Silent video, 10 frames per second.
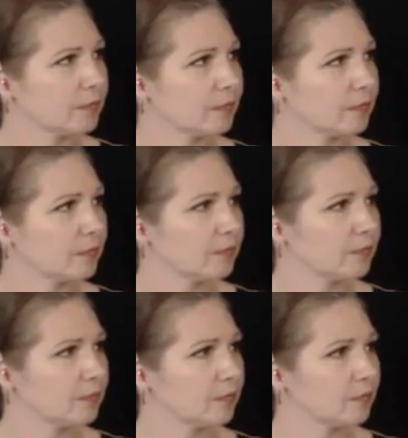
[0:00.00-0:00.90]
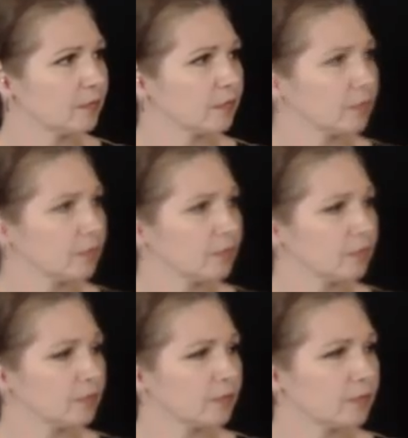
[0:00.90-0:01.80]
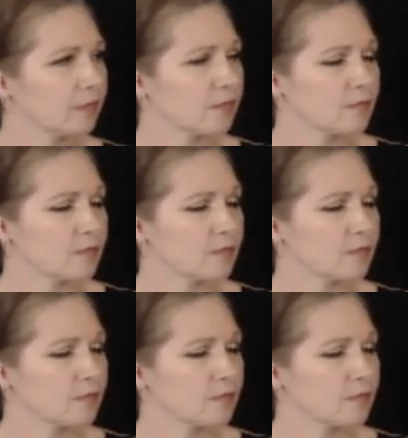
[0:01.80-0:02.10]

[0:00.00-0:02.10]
The person shown says nothing.